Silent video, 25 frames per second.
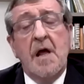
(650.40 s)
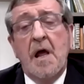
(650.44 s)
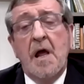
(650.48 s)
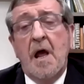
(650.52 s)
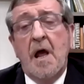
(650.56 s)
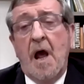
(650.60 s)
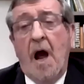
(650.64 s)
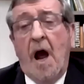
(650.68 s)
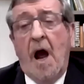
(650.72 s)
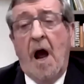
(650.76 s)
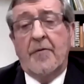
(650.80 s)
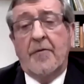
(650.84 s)

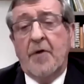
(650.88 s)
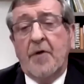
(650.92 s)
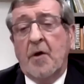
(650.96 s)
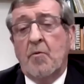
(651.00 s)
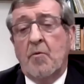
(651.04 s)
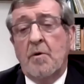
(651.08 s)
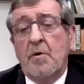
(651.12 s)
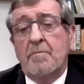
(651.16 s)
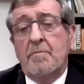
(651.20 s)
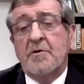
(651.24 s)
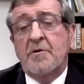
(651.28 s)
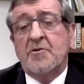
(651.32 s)
I think
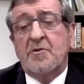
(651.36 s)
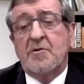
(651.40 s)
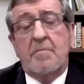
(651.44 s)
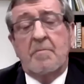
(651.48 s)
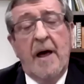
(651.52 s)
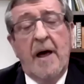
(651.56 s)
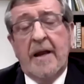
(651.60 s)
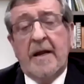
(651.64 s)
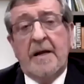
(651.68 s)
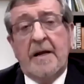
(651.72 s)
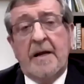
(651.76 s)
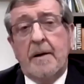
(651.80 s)
will be
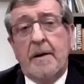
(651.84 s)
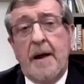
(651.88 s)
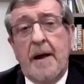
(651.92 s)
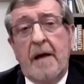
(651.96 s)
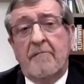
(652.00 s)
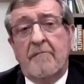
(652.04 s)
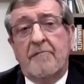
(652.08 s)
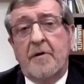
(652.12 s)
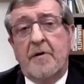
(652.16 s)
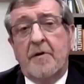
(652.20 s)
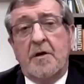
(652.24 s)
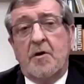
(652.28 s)
dramatically
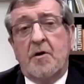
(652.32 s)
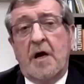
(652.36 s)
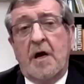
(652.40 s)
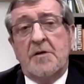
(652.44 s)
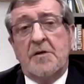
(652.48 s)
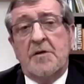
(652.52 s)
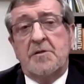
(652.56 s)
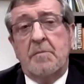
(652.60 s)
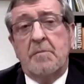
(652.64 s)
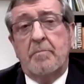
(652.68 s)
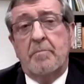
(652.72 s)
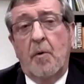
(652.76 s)
helpful
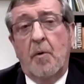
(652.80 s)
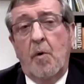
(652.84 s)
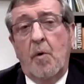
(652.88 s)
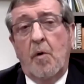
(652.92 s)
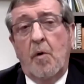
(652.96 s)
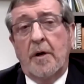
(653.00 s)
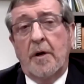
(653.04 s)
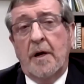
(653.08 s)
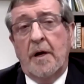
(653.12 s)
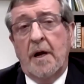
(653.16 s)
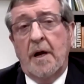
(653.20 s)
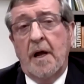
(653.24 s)
across the
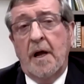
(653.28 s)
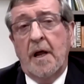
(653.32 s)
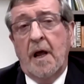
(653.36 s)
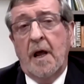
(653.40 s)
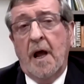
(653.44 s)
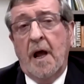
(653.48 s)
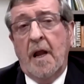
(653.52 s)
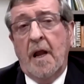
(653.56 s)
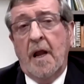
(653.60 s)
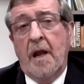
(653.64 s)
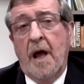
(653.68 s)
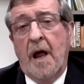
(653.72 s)
board. And
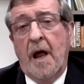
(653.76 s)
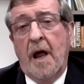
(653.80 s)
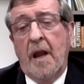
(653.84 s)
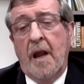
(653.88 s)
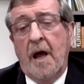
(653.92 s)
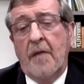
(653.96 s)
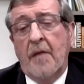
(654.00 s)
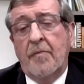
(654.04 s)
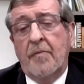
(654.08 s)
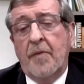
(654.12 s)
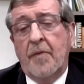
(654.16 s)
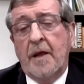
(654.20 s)

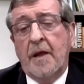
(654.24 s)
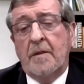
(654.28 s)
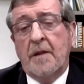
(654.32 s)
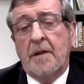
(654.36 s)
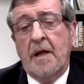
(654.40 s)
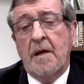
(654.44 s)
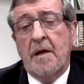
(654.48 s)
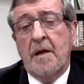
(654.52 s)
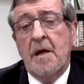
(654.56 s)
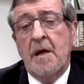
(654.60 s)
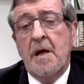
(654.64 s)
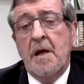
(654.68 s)
I think
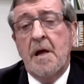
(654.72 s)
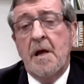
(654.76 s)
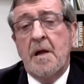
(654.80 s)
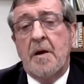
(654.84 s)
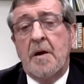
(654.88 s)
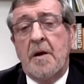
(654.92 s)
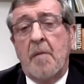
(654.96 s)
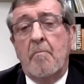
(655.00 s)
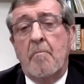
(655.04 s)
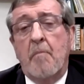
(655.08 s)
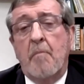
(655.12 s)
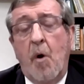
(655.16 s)
that
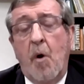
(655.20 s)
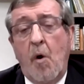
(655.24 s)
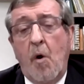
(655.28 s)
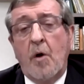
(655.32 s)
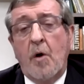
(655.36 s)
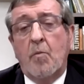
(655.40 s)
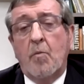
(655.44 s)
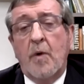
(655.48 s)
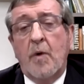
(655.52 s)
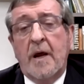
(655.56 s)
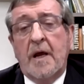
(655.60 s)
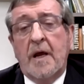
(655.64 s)
the more
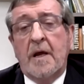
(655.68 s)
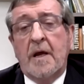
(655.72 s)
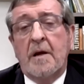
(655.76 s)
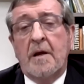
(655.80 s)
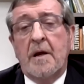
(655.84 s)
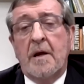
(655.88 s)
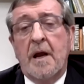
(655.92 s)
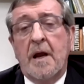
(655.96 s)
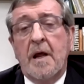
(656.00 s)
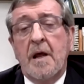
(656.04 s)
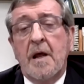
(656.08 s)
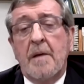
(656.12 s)
we
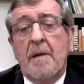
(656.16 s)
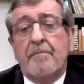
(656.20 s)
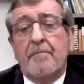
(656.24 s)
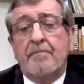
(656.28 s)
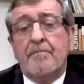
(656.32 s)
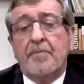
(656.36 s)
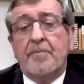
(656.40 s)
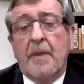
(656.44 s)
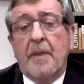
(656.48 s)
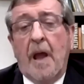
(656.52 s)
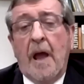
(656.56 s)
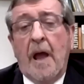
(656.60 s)
can
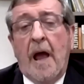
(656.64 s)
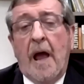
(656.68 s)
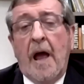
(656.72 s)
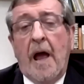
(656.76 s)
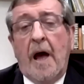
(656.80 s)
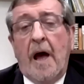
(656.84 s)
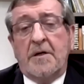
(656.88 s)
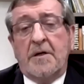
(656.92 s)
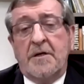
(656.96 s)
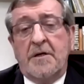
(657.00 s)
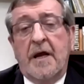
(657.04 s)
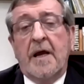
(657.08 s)

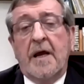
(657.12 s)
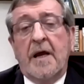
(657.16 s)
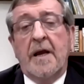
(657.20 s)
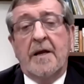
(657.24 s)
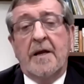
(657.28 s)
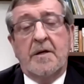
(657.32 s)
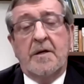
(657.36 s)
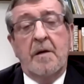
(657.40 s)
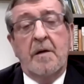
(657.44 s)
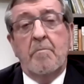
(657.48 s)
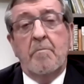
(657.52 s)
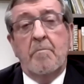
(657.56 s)

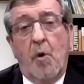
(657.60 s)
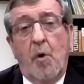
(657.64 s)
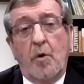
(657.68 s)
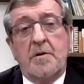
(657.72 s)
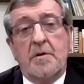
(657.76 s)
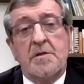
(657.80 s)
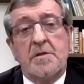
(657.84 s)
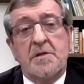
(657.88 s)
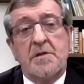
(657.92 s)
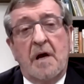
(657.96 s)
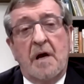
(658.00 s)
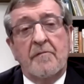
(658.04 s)
articulate the
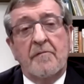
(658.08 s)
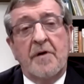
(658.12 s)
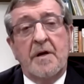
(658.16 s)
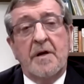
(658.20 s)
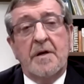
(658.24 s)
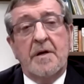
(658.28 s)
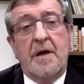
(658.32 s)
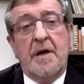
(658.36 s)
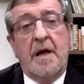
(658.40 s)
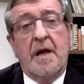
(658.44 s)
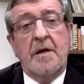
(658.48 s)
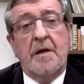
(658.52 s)
importance of it
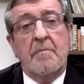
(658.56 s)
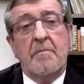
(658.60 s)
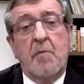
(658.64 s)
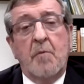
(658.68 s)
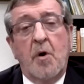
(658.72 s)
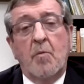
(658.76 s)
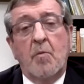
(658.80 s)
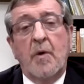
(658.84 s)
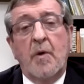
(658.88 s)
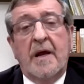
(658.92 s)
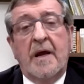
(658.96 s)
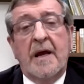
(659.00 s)
and the
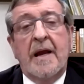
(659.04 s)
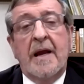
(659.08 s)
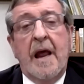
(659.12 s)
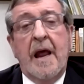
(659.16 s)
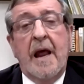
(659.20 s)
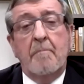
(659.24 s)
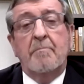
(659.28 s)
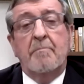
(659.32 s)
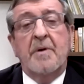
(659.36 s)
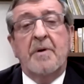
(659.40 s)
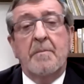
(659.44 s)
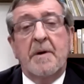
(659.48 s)
more we can
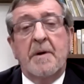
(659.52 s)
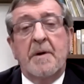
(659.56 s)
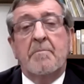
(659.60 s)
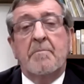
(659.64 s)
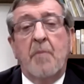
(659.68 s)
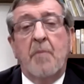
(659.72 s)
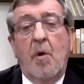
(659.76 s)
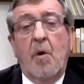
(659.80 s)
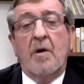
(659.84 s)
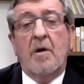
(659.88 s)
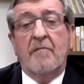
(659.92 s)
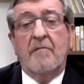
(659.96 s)
implement
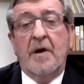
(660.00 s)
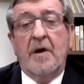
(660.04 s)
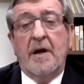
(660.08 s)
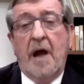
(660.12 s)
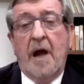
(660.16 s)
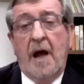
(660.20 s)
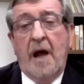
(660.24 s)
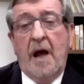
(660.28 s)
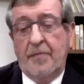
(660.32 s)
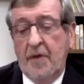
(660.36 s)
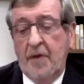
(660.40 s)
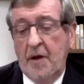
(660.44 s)
more of it, I think